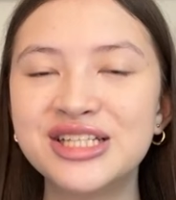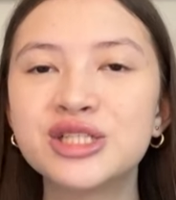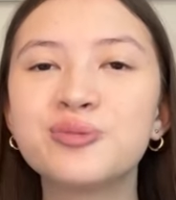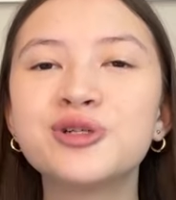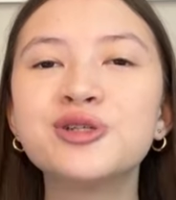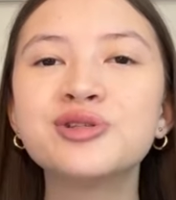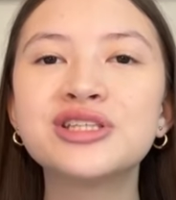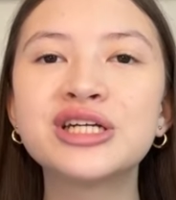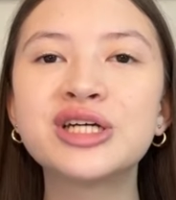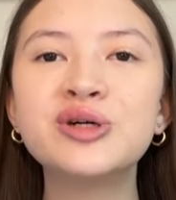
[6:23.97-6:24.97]
to produce
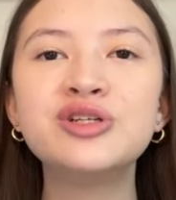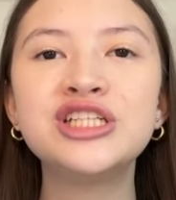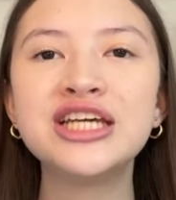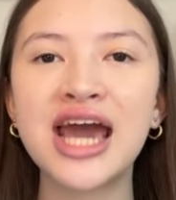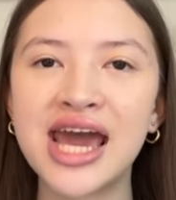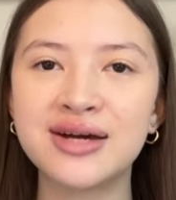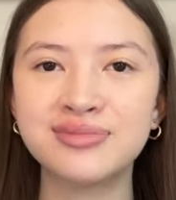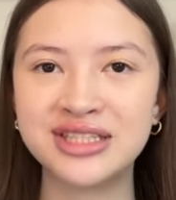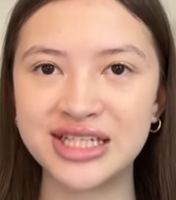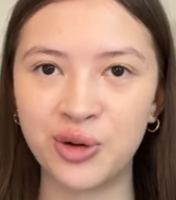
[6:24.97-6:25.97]
the Gucci
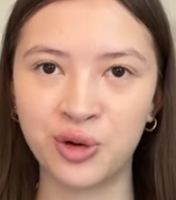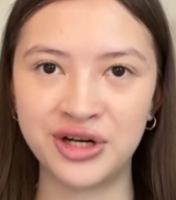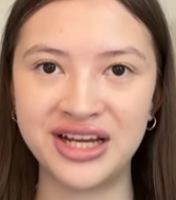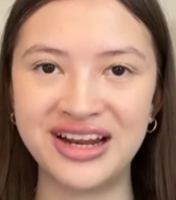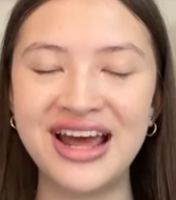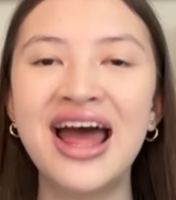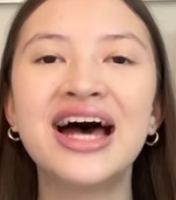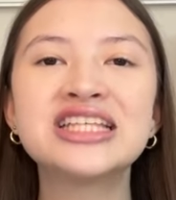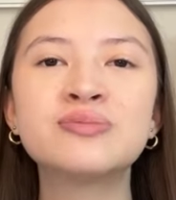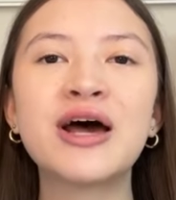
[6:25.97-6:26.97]
AMC Hornet,
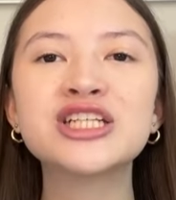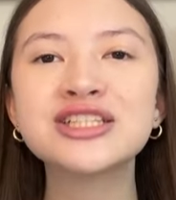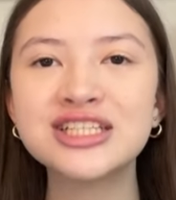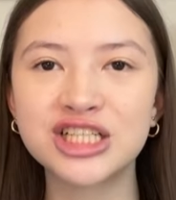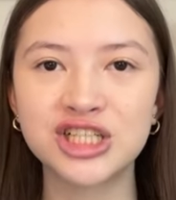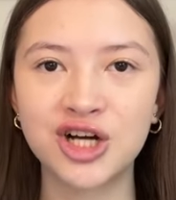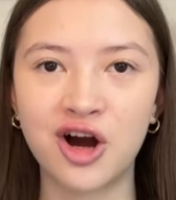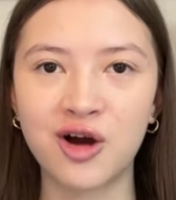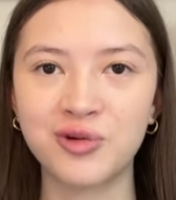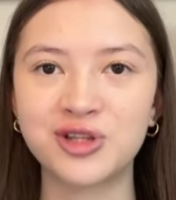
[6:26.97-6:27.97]
a special edition
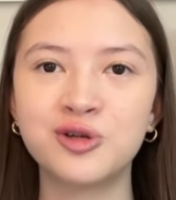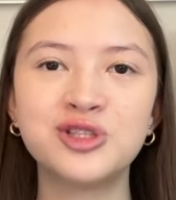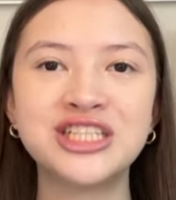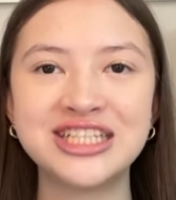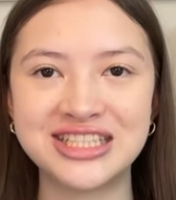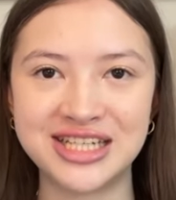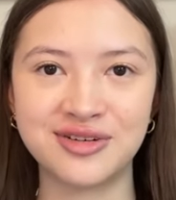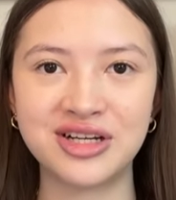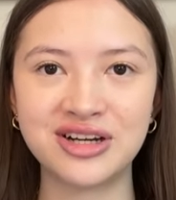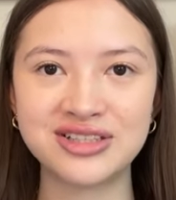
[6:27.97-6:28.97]
car with Gucci
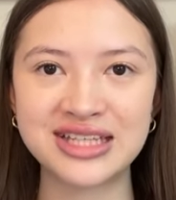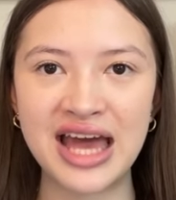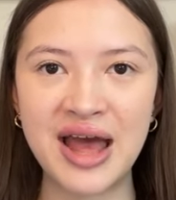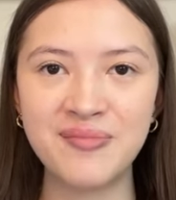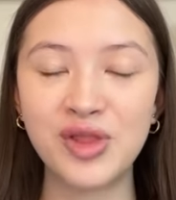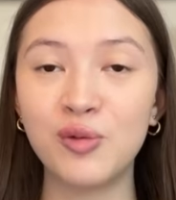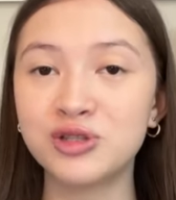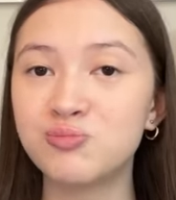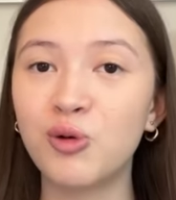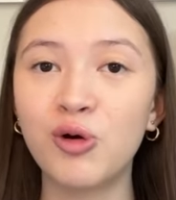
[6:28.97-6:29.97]
interiors. It
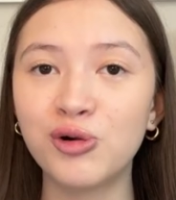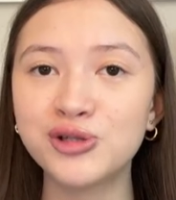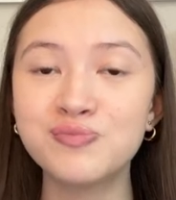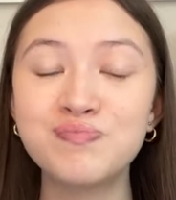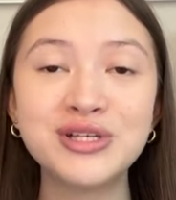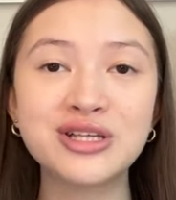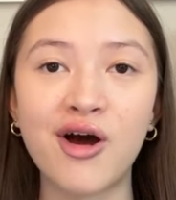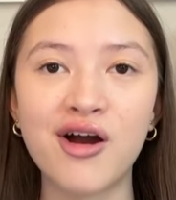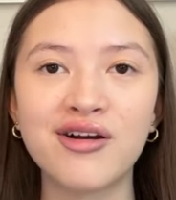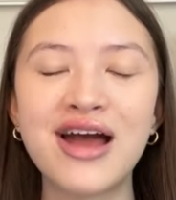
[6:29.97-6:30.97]
was bold,
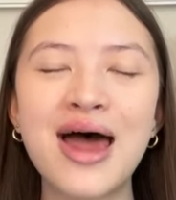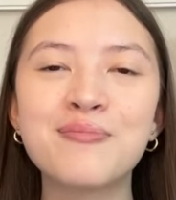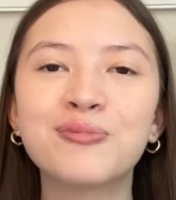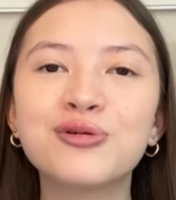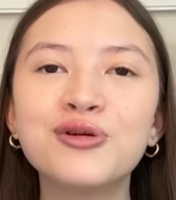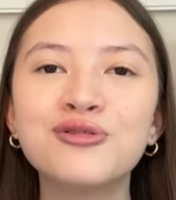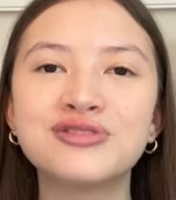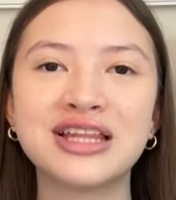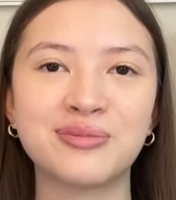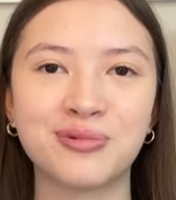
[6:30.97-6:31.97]
bizarre, and proof
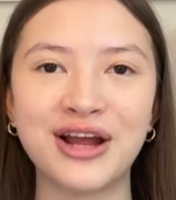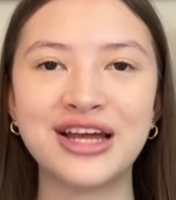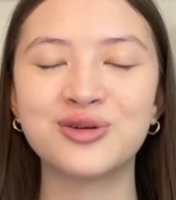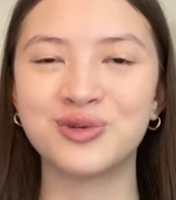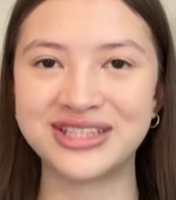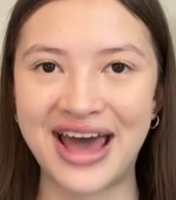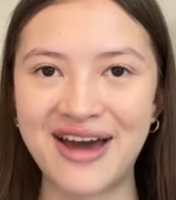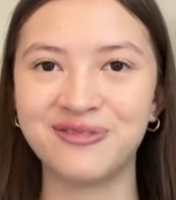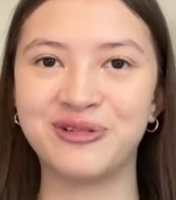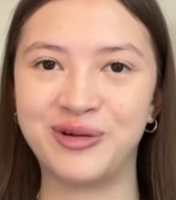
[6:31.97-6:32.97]
that the brand was
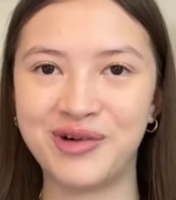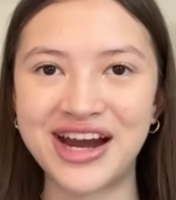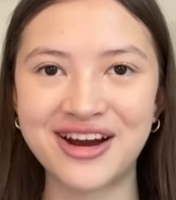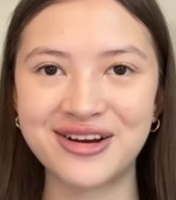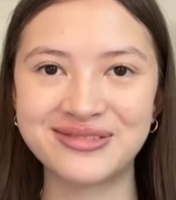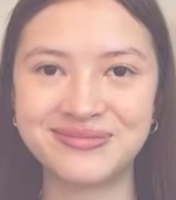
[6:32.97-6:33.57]
everywhere.